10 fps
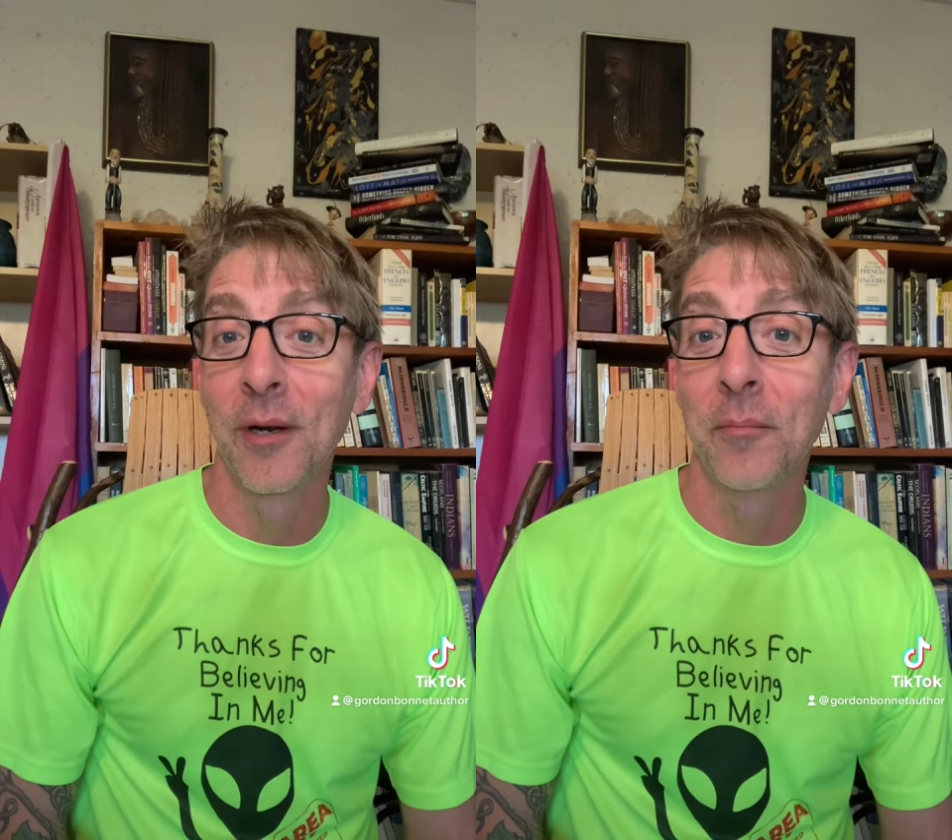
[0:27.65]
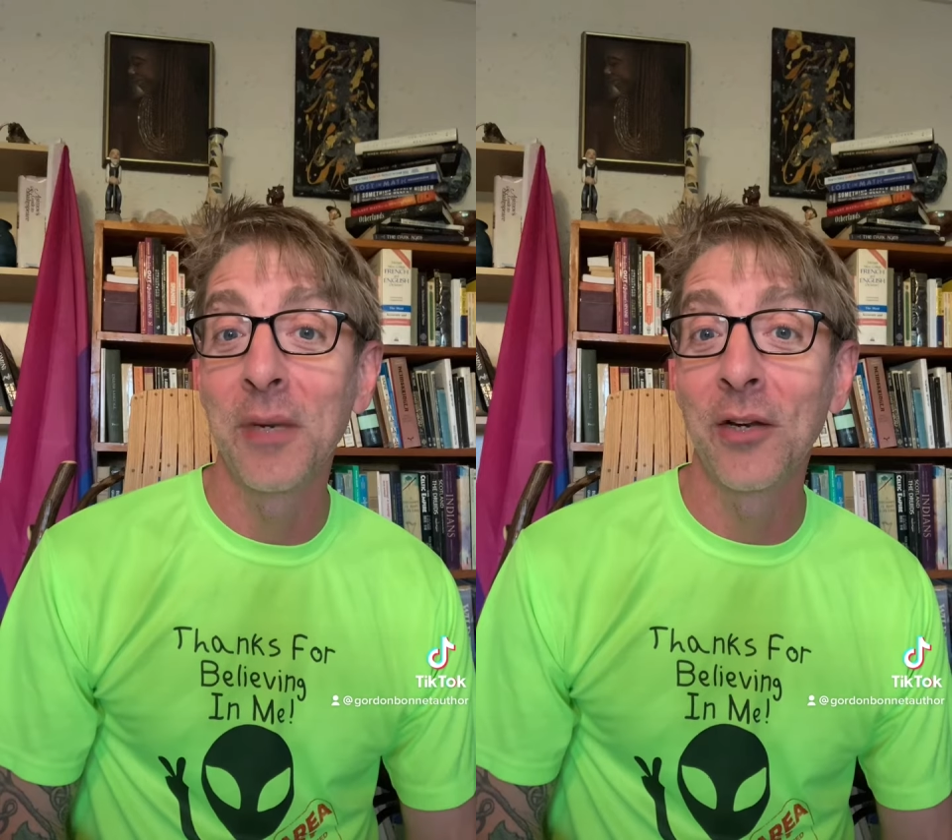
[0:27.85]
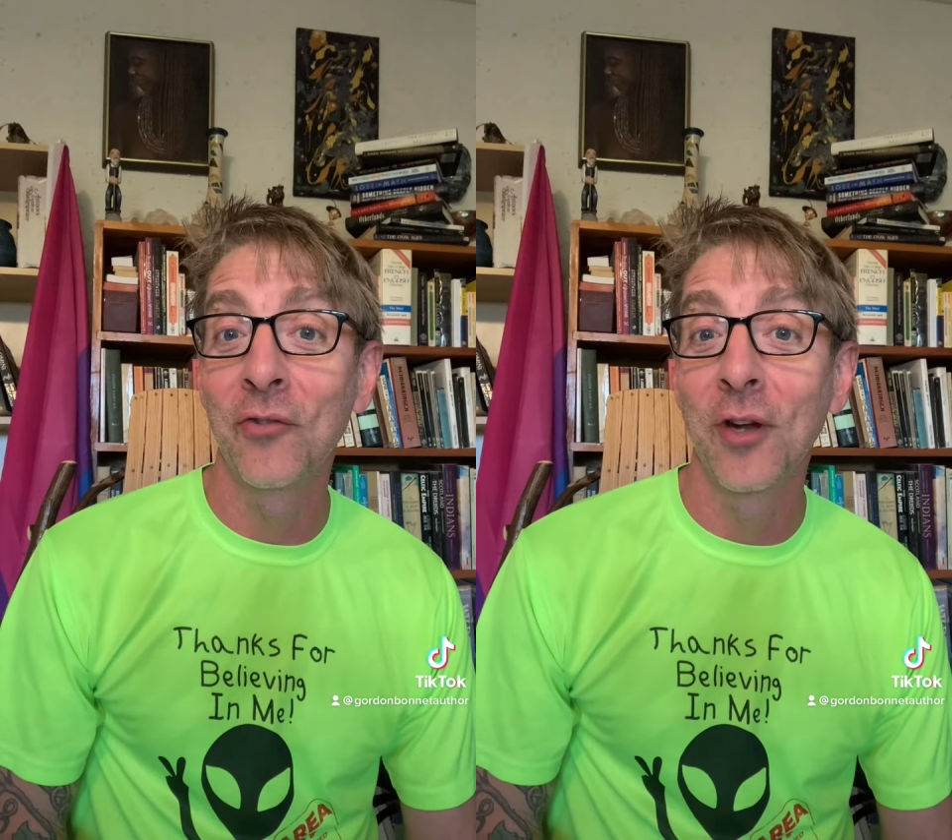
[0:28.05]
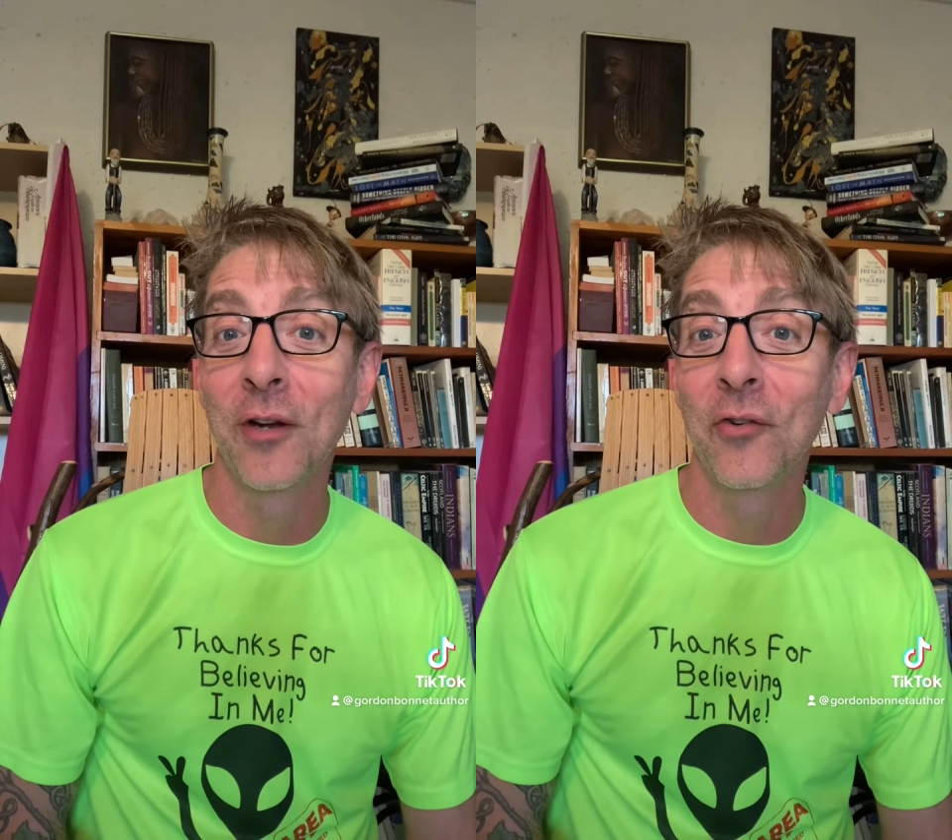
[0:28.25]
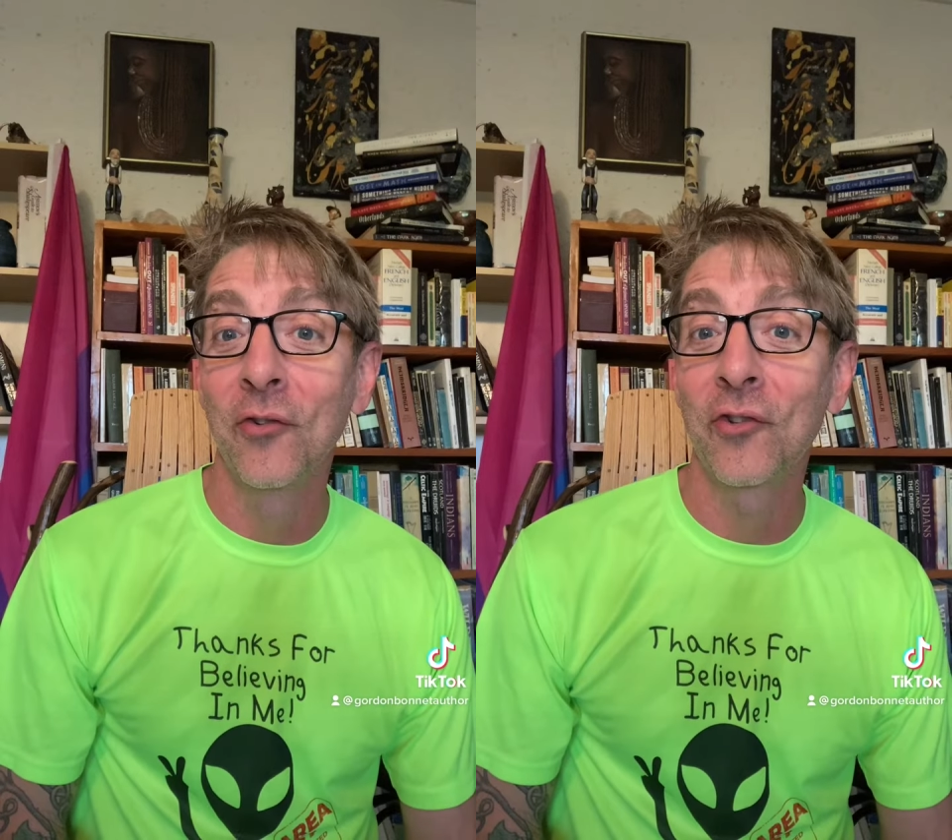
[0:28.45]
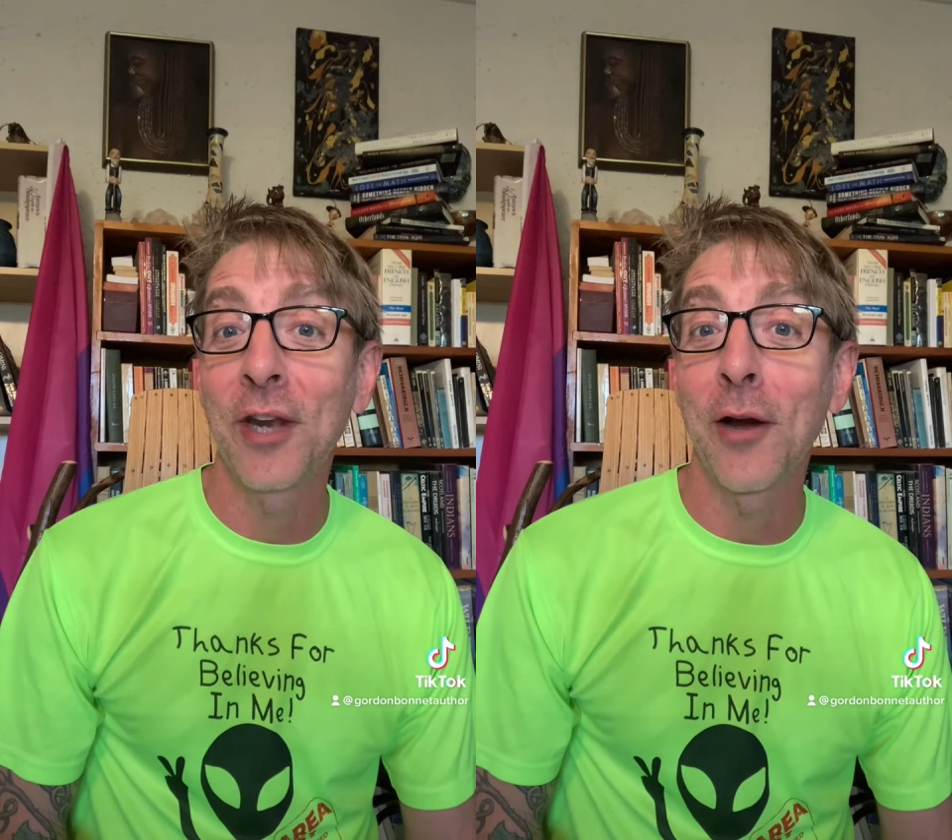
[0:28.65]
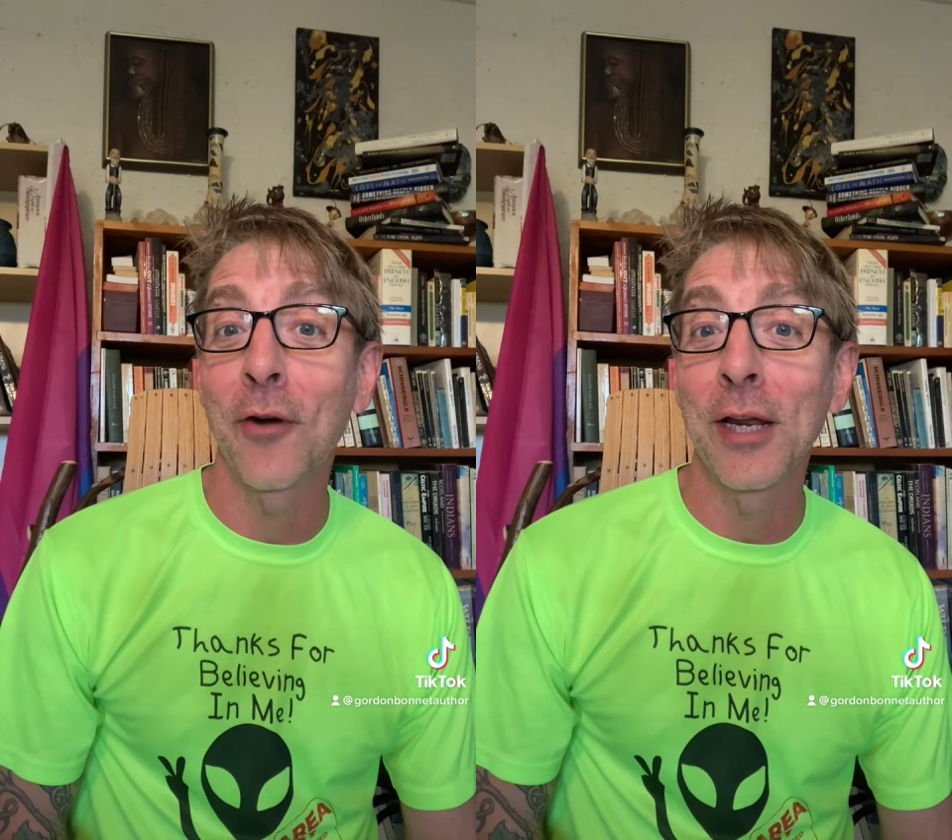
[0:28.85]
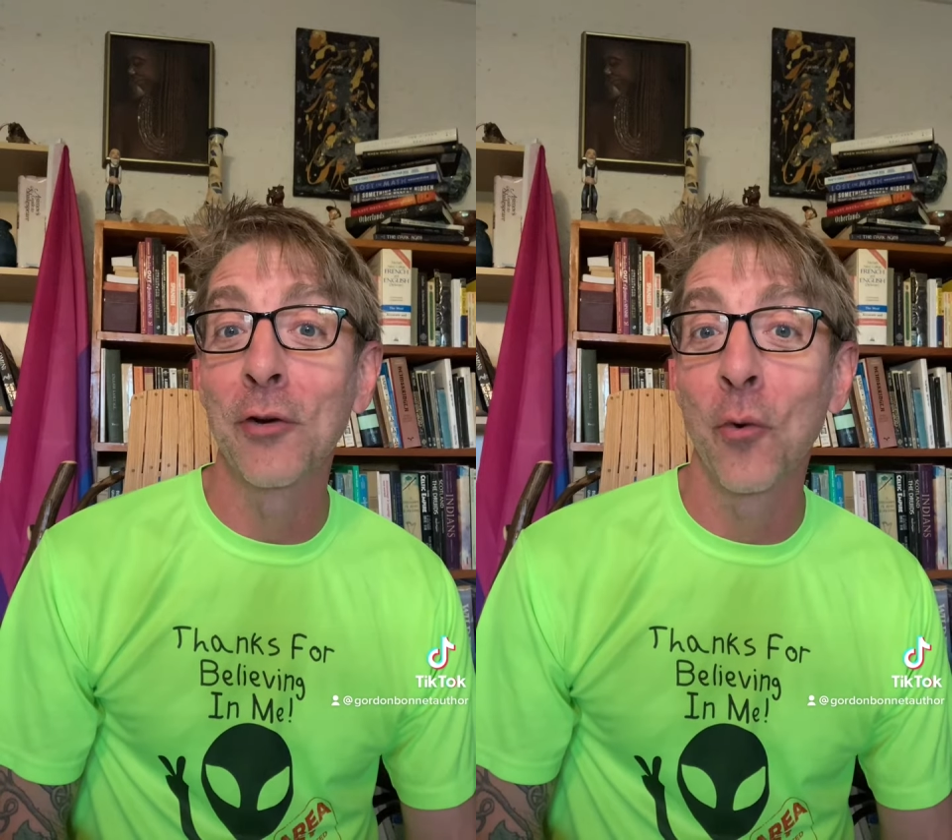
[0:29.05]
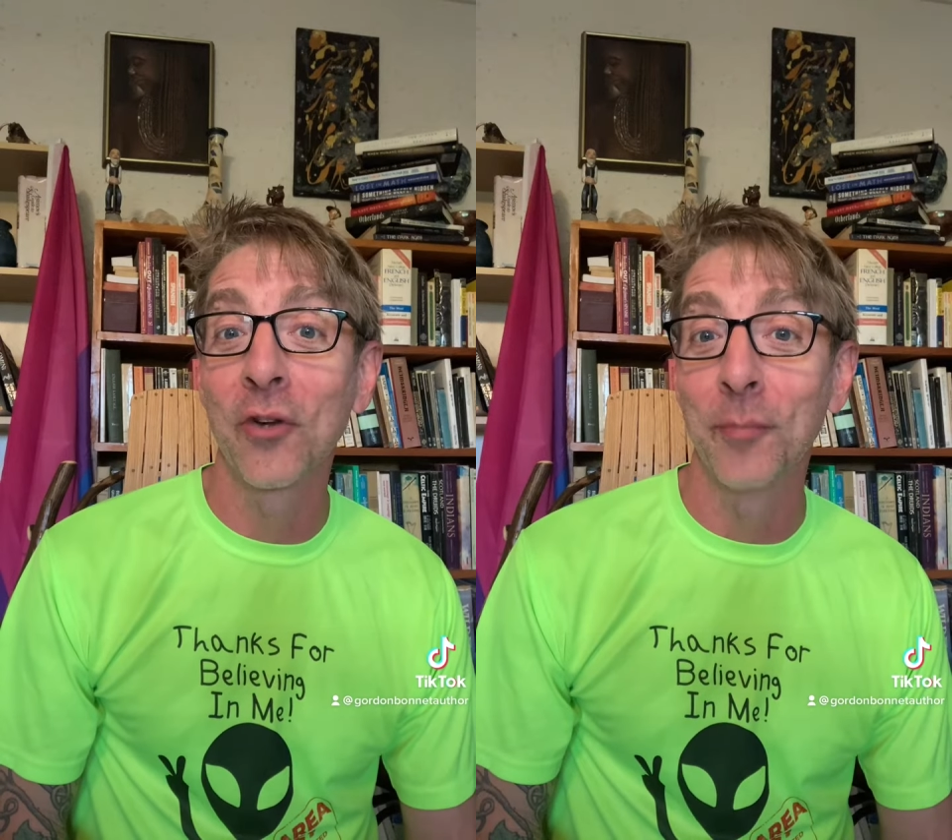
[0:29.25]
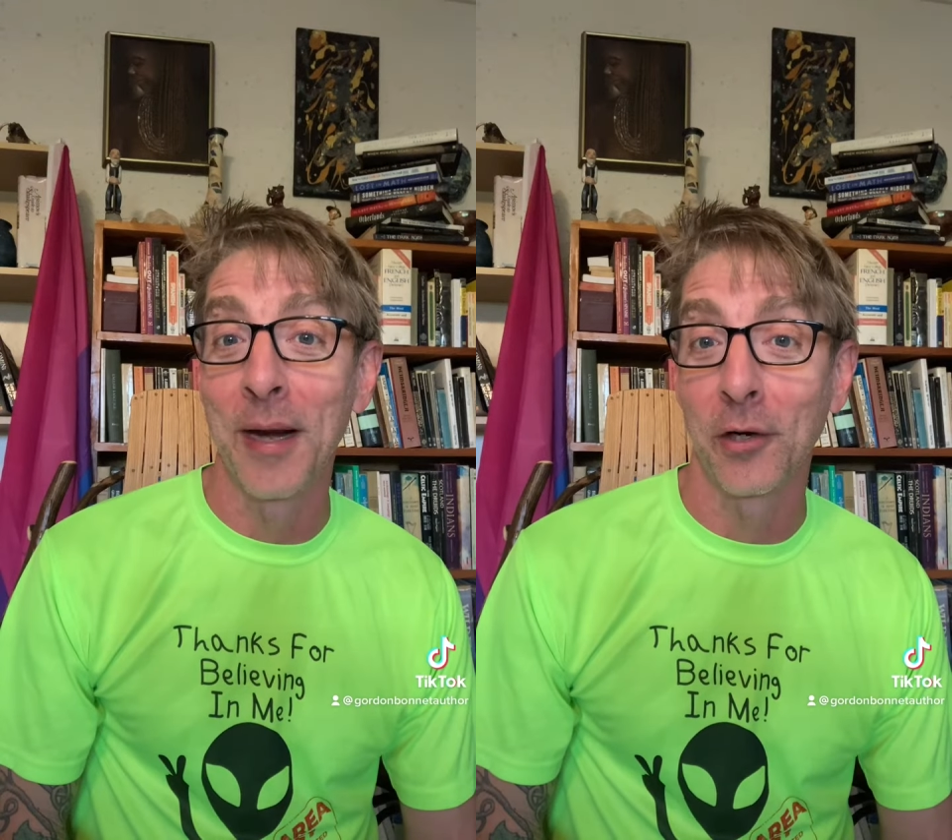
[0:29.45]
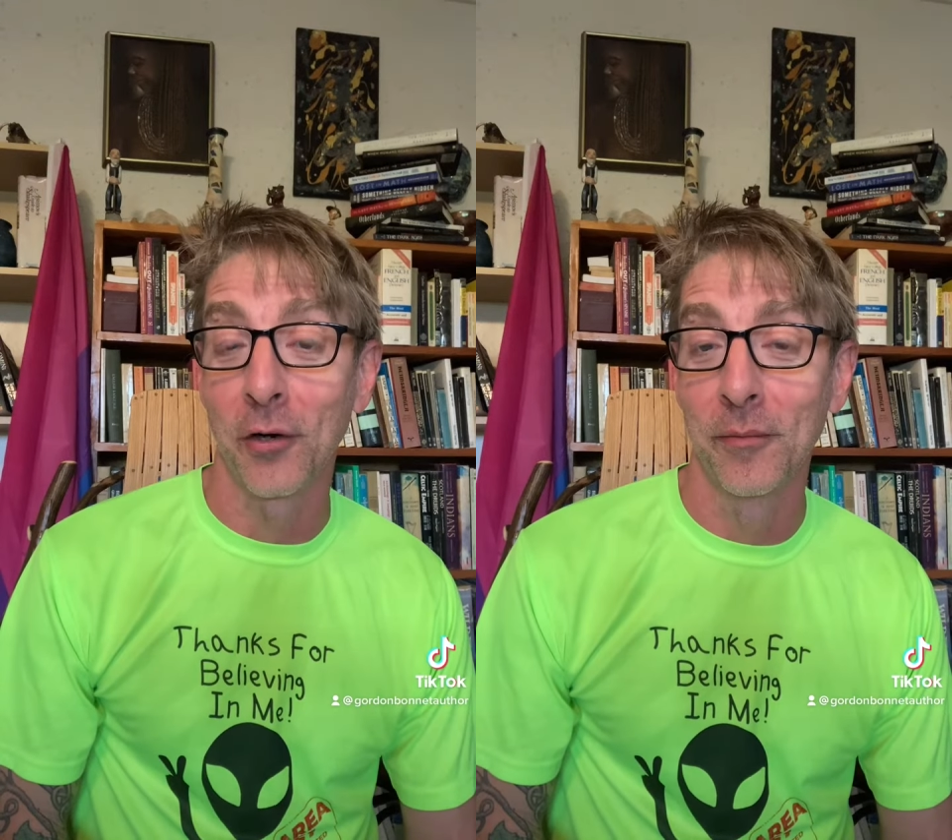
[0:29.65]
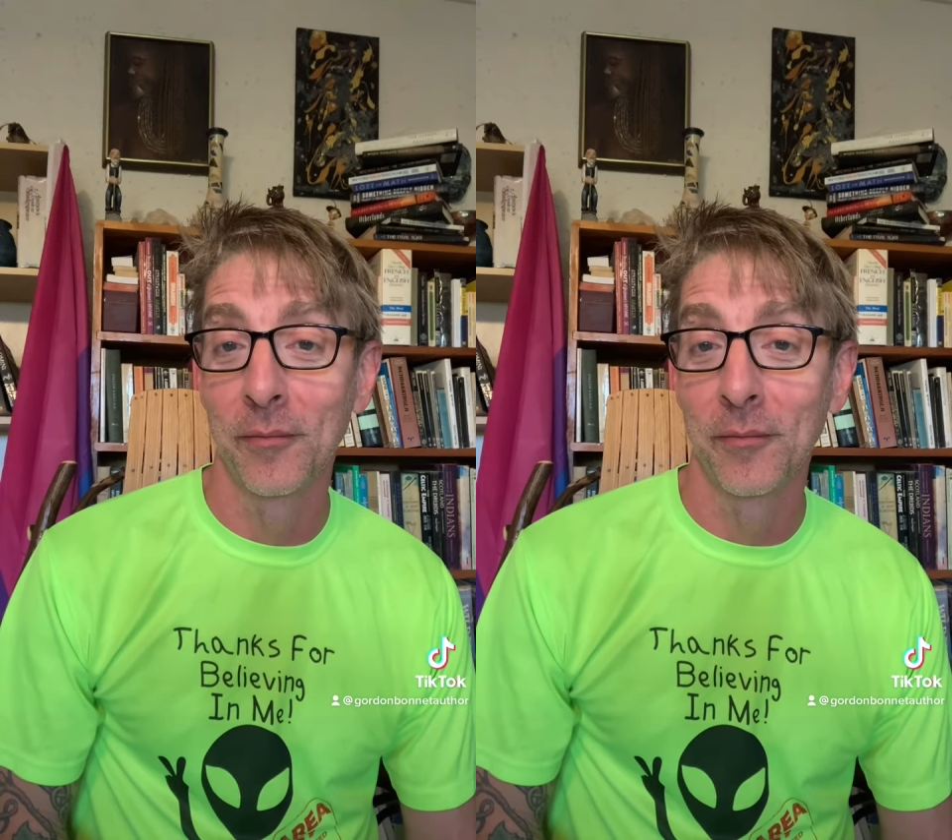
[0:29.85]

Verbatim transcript: means scary noisemaker.